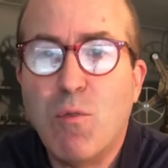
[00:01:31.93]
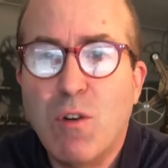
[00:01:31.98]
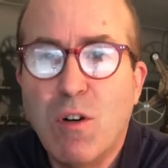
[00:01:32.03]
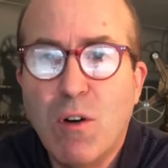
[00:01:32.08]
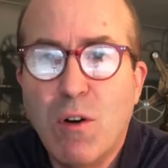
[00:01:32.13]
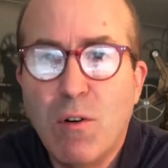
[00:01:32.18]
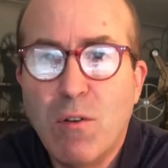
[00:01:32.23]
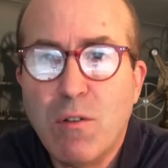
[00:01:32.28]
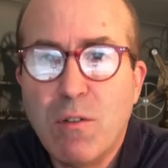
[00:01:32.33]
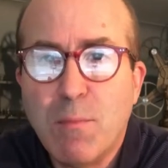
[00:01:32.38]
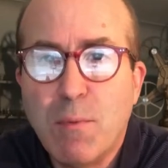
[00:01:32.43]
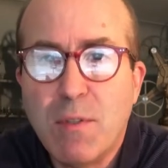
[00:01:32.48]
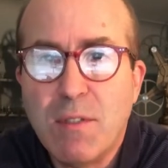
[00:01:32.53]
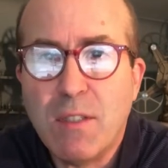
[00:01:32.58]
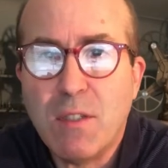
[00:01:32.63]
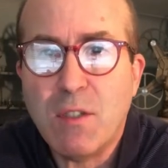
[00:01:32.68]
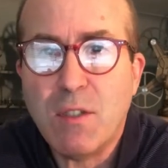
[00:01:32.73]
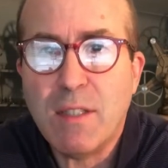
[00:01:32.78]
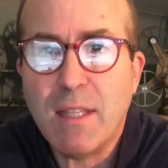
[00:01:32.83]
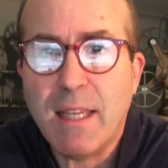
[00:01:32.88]
curled
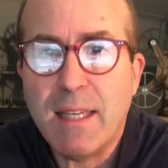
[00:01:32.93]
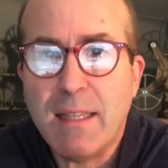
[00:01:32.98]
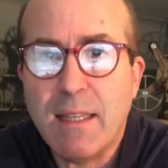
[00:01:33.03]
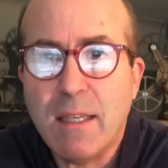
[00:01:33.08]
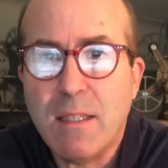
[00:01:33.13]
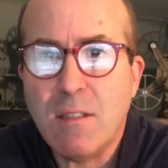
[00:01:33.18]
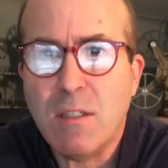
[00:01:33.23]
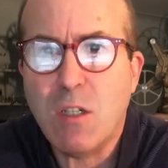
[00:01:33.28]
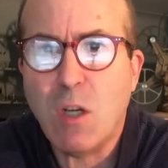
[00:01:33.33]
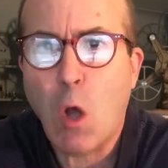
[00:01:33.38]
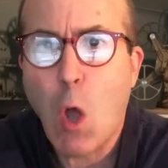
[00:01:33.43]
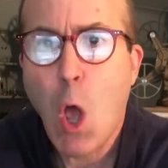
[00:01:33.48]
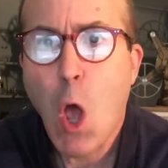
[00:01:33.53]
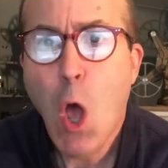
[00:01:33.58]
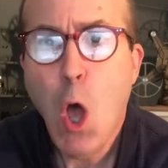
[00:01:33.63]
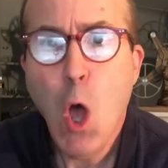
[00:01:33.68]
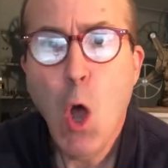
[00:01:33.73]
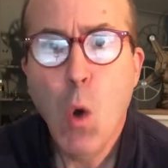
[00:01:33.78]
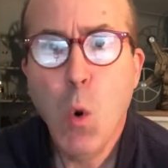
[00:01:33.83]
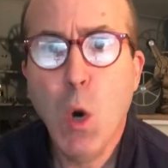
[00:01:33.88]
position like this, and you go,
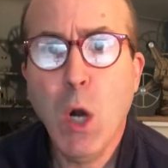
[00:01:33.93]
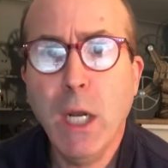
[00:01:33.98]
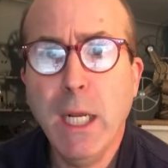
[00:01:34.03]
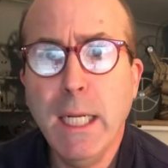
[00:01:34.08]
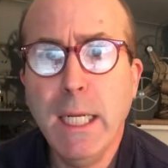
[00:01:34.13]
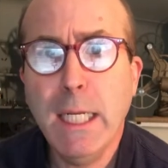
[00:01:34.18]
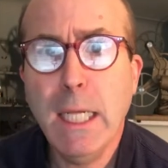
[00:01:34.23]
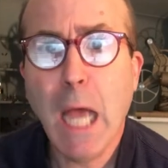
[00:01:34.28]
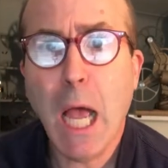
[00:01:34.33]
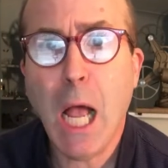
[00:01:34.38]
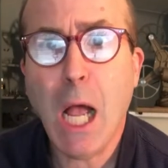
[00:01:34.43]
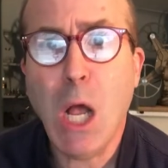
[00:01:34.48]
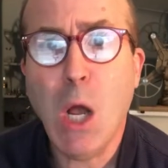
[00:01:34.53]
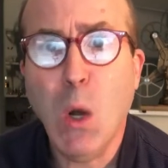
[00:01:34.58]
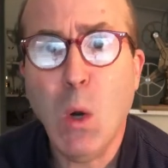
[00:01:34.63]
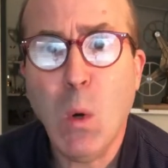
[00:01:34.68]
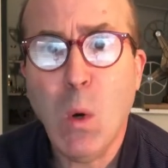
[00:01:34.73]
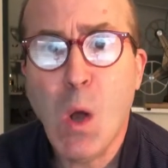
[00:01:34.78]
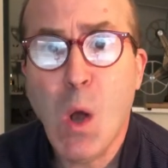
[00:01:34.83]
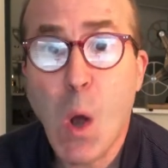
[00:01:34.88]
where did it
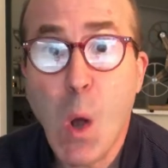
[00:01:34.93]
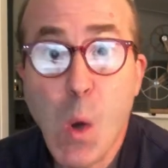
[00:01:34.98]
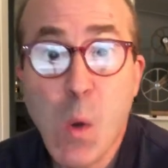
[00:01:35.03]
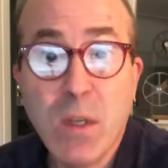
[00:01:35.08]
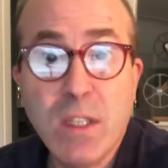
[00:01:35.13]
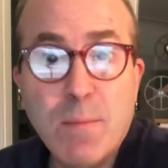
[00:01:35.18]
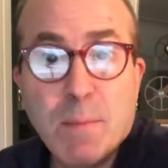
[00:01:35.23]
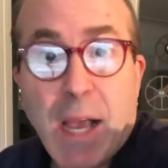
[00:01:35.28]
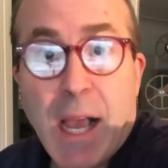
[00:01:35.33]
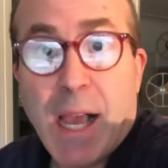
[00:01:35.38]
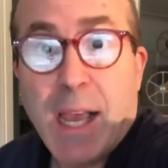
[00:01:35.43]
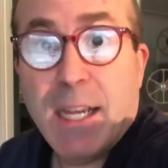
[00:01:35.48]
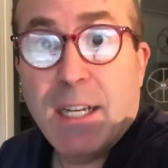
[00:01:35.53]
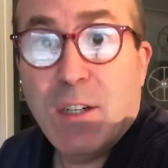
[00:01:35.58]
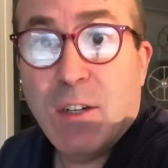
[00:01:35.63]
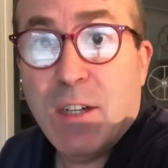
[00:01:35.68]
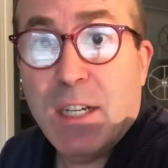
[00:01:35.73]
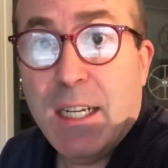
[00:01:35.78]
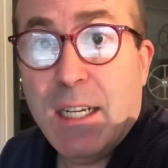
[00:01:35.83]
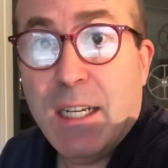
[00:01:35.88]
go? Oh, it's behind
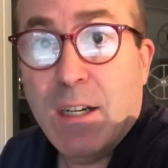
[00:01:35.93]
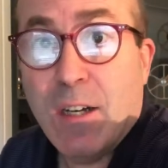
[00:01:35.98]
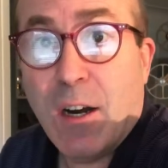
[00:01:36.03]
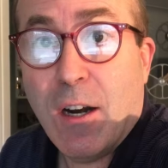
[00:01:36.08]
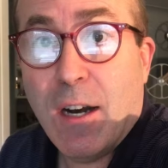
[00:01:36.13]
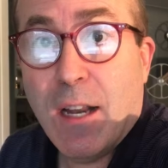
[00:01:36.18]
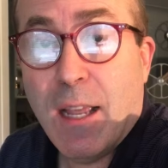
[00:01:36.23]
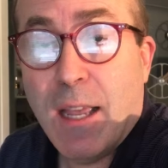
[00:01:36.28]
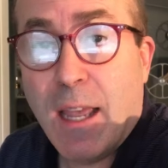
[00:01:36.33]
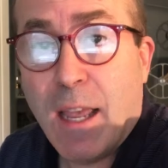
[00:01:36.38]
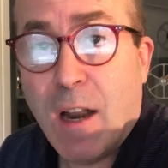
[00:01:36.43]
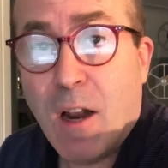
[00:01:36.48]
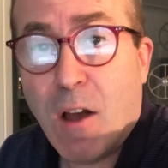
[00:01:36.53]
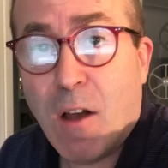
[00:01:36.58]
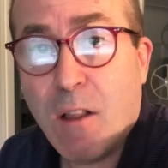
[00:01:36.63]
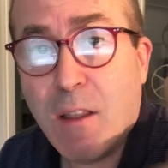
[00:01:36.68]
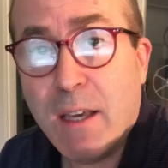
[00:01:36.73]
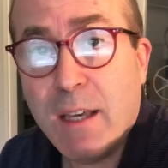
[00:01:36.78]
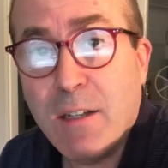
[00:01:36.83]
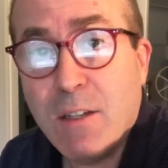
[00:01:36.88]
your ear. And
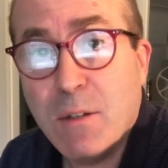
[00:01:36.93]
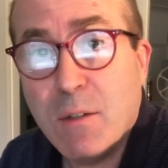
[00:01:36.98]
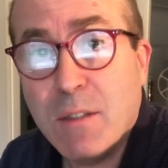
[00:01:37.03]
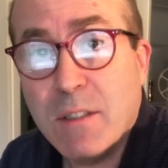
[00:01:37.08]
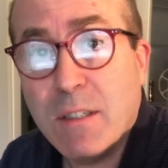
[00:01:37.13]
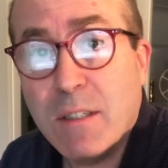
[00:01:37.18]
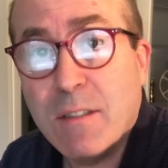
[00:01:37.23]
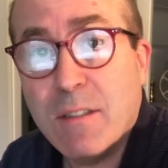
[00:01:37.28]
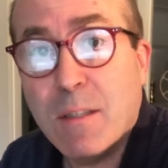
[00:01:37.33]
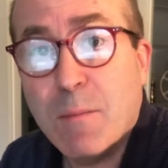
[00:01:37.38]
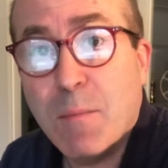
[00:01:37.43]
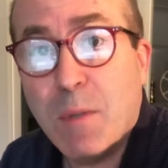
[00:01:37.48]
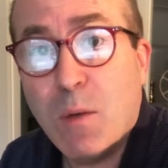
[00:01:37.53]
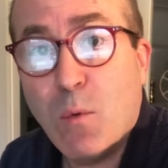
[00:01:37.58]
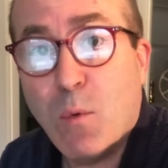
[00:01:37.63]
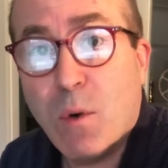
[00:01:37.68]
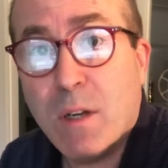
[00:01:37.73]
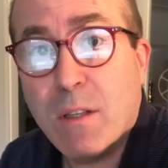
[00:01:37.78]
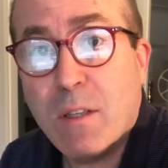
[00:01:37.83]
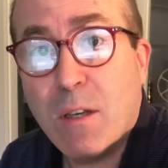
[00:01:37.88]
all I do is I simply
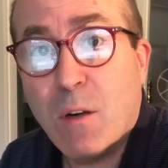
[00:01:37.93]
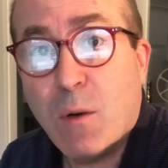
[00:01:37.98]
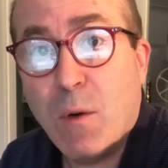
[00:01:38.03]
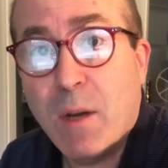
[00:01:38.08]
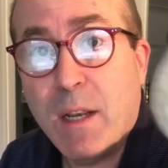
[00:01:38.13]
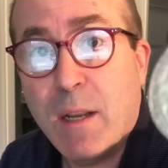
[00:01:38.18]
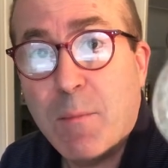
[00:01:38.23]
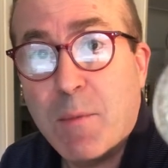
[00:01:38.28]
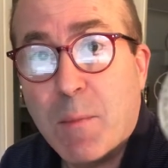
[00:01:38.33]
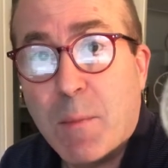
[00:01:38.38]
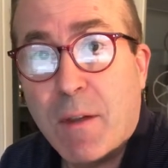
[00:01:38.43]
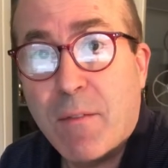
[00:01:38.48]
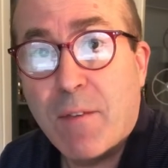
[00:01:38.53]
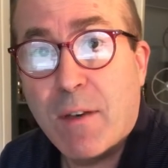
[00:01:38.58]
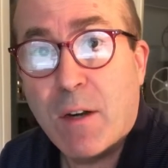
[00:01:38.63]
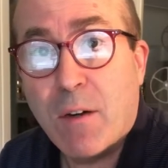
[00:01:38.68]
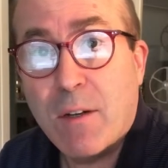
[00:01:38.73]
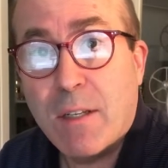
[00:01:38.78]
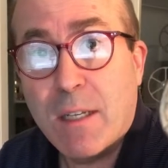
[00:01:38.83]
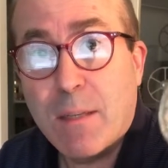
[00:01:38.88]
work the coin up to my
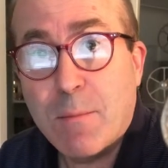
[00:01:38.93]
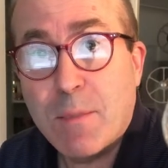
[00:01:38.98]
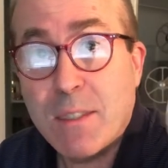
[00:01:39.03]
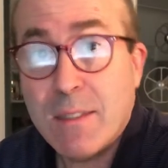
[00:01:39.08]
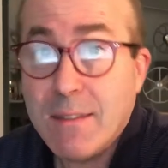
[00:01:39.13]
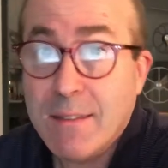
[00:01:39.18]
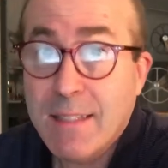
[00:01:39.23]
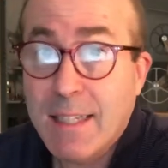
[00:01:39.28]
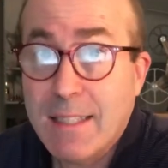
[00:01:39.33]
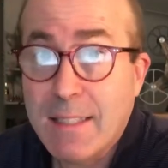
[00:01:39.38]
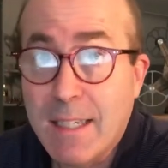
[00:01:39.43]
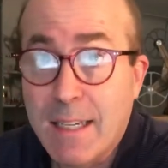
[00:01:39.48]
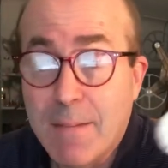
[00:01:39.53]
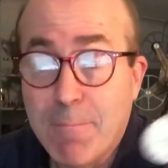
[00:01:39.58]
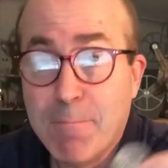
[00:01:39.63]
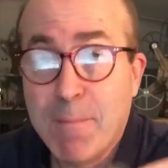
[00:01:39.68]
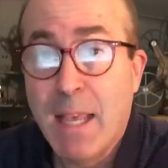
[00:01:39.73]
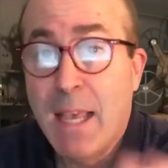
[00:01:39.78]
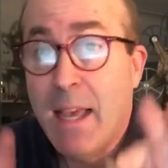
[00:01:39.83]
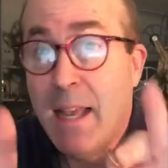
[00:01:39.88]
fingertips. That's
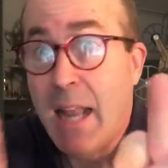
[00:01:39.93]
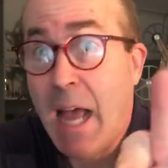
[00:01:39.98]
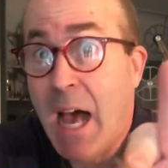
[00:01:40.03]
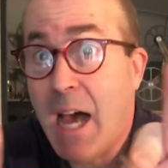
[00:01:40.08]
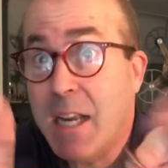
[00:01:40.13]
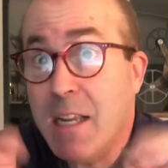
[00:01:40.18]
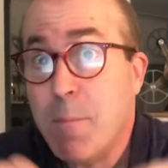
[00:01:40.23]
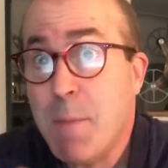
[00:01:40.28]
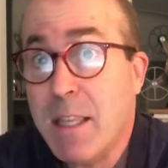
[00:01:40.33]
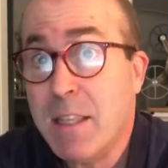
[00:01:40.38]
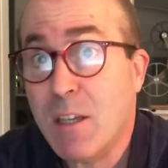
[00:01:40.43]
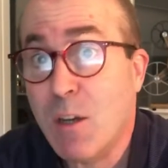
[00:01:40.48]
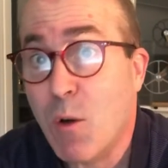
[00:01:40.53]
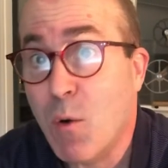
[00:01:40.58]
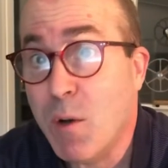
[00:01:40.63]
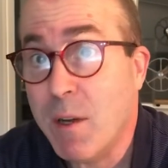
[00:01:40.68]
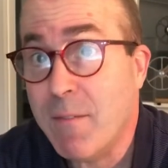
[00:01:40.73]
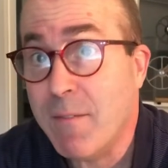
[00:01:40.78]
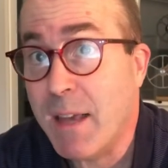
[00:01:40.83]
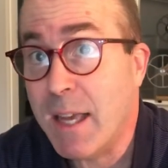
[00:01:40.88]
it. Now, how do you make the
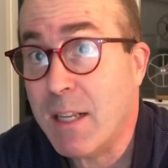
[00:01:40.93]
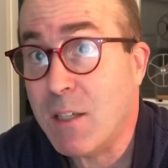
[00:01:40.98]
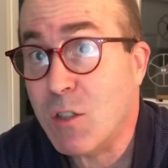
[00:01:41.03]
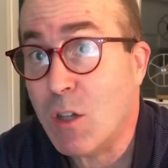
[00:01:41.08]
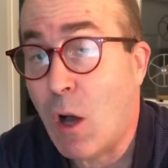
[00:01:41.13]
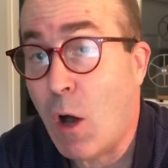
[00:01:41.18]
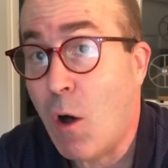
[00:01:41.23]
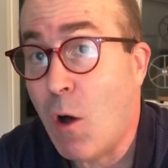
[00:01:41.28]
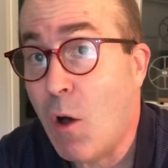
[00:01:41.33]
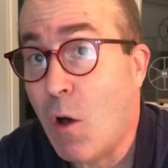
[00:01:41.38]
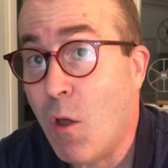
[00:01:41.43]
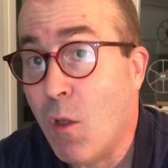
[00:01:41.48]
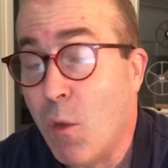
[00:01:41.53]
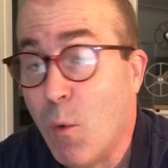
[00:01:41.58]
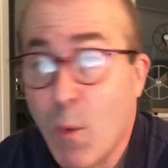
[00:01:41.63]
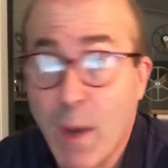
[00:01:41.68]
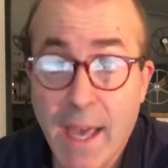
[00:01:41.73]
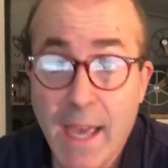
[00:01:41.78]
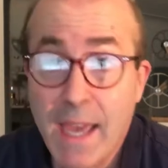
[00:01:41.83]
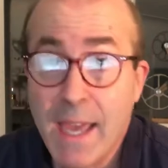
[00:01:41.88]
coin vanish all the
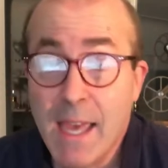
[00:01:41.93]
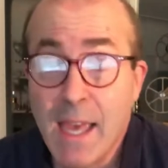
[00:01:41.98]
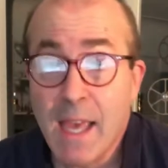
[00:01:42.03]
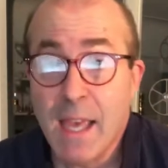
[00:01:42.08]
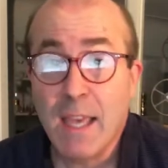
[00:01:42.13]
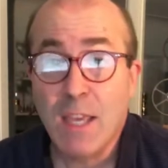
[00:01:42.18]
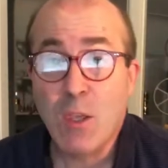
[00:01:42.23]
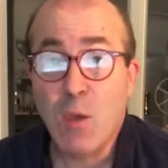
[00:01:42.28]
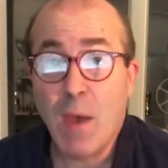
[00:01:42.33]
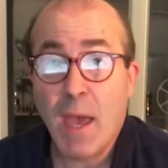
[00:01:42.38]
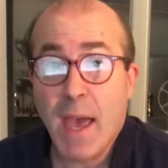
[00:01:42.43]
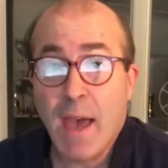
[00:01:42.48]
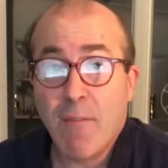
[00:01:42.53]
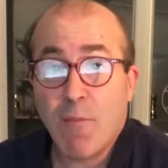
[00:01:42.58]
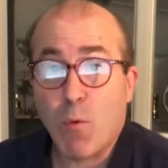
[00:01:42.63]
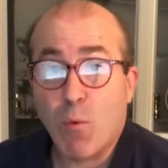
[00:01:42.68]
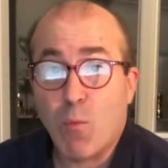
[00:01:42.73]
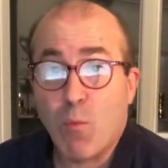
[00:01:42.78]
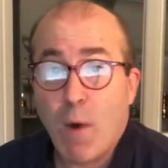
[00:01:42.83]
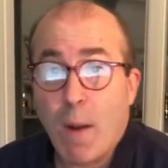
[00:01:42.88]
way? You have
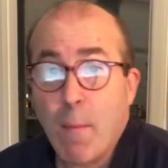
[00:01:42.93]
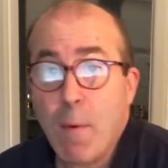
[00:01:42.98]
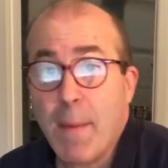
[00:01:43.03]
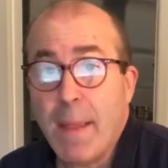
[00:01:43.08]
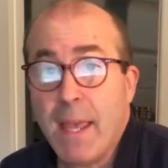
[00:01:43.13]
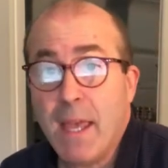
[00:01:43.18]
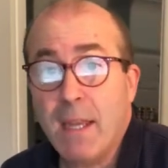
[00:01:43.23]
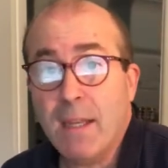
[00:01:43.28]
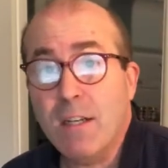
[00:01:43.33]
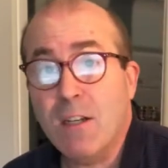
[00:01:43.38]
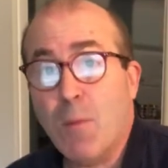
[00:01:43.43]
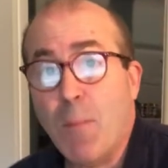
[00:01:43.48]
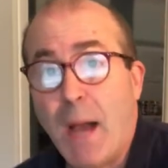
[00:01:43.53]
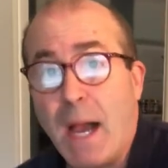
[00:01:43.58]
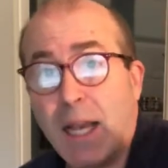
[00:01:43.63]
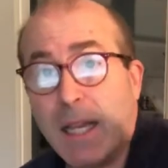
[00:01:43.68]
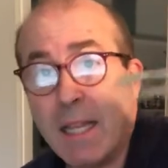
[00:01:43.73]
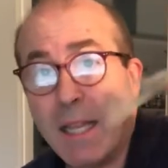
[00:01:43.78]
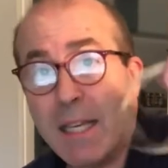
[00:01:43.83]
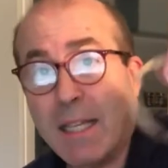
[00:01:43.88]
a rubber band in your
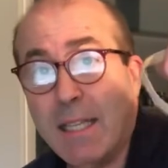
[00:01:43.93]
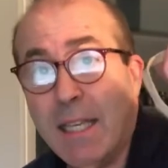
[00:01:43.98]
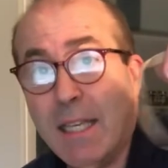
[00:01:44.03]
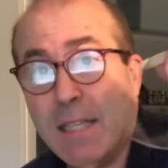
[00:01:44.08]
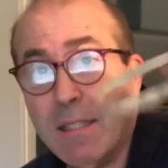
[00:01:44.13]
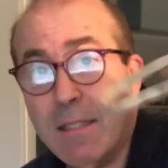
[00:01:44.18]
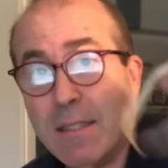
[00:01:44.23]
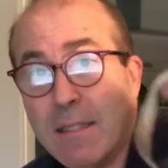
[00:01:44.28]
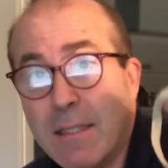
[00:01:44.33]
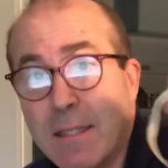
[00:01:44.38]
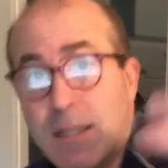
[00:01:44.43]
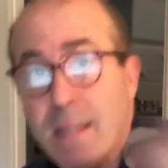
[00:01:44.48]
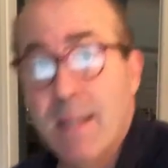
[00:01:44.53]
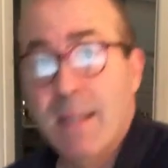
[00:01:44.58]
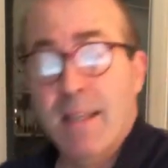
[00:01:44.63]
pocket like this,